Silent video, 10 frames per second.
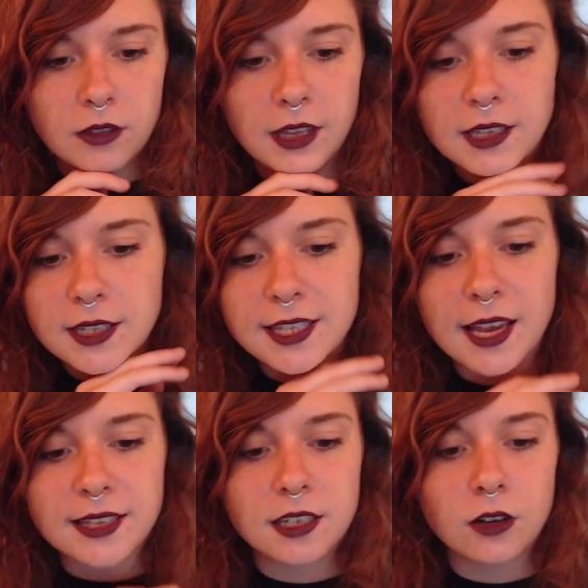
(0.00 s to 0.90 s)

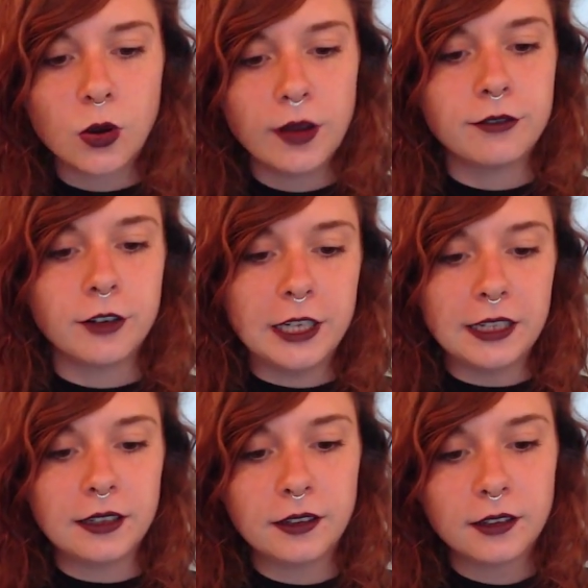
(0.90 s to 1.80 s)
incessant
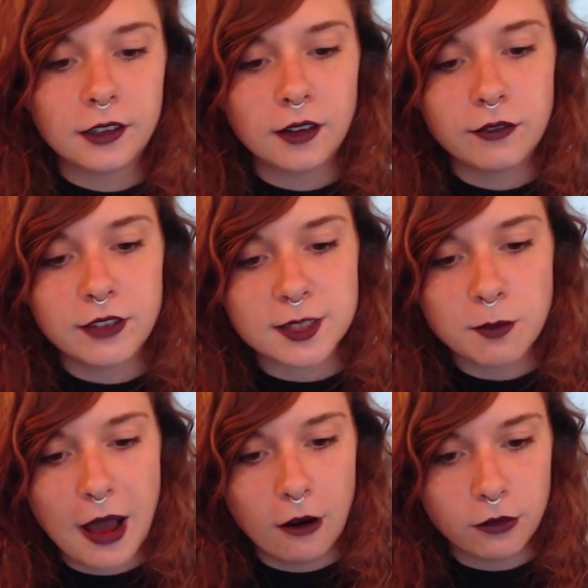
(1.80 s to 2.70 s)
quivering of this
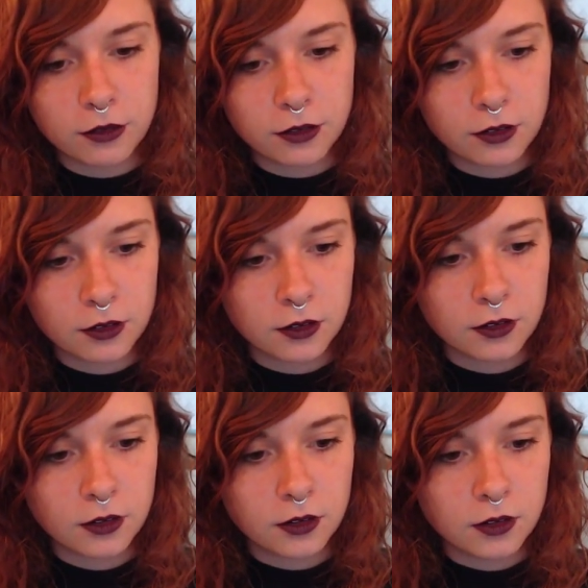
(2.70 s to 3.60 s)
mouth.
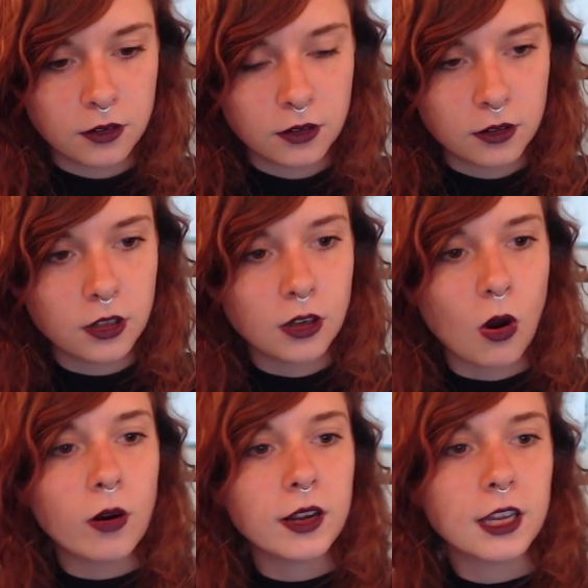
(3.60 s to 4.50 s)
The
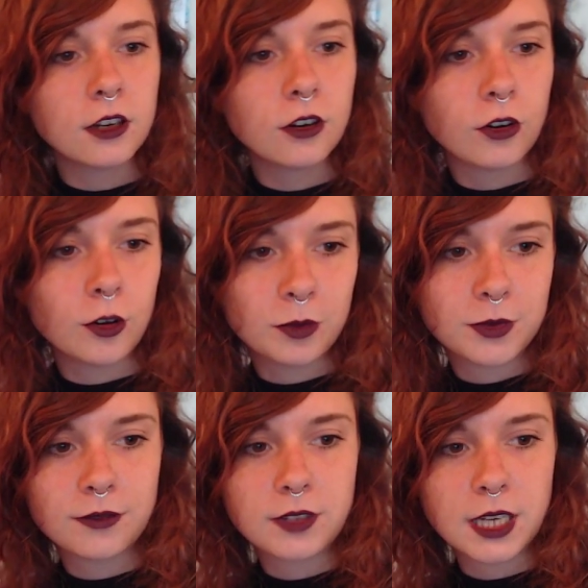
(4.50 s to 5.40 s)
Gorgon groups
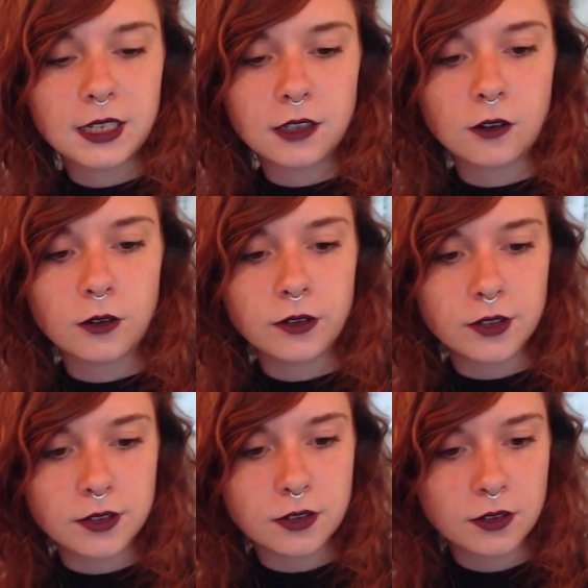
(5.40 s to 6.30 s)
of
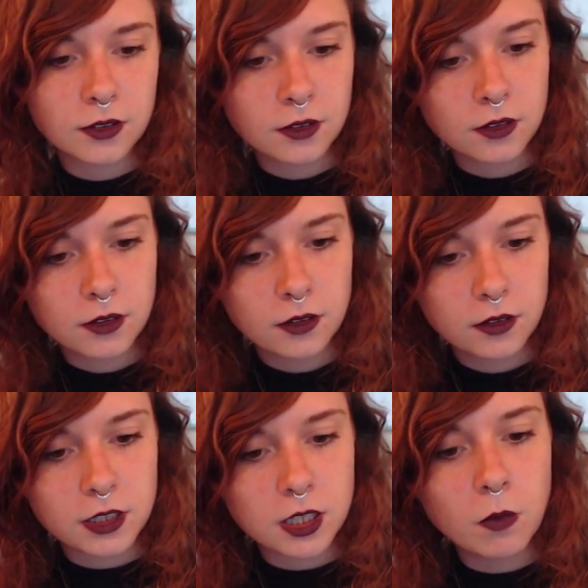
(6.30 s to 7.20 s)
tentacles. The
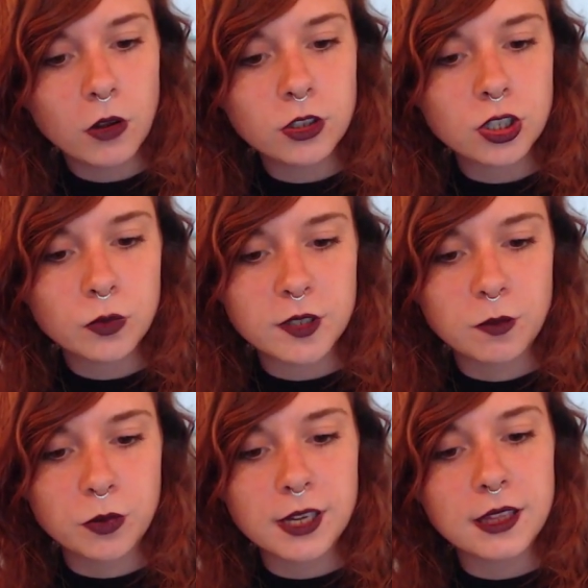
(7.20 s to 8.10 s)
tumultuous
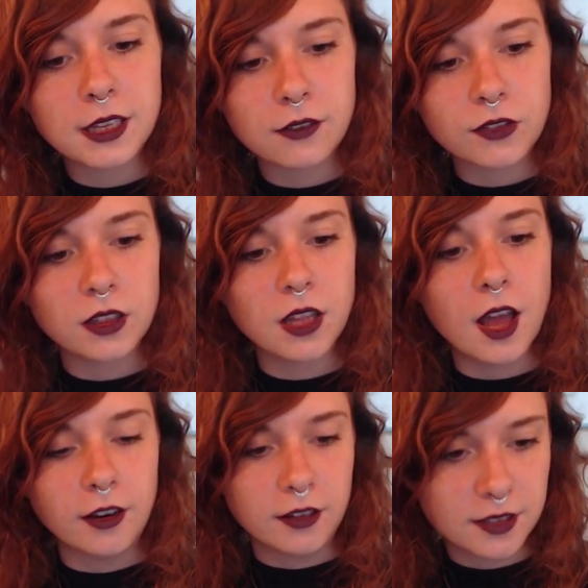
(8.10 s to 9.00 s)
breathing of the
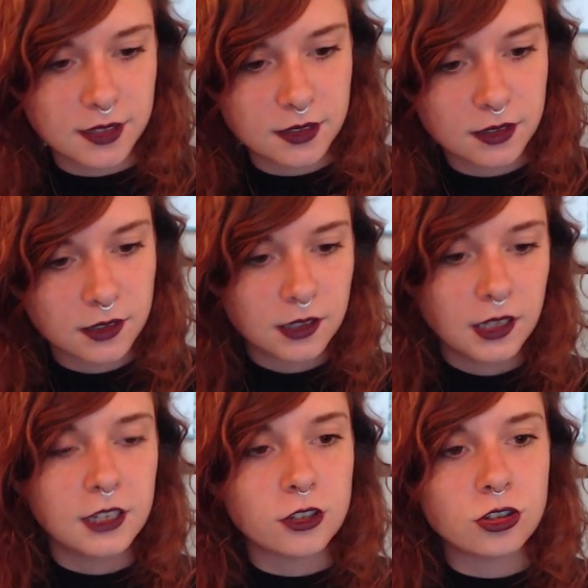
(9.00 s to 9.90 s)
lungs
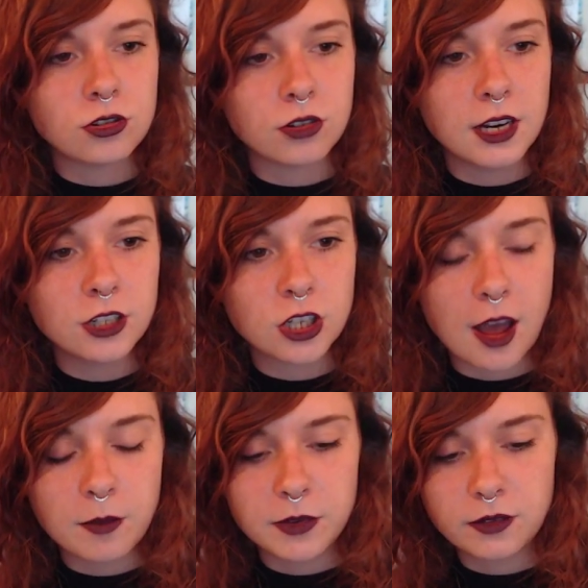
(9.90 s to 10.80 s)
in a strange
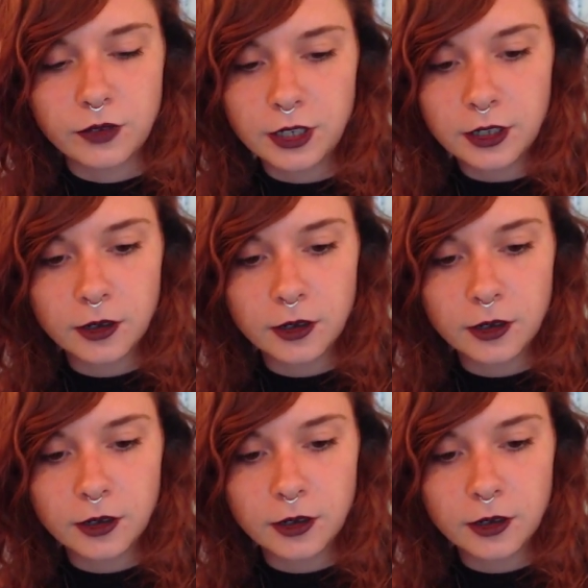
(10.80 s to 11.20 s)
atmosphere.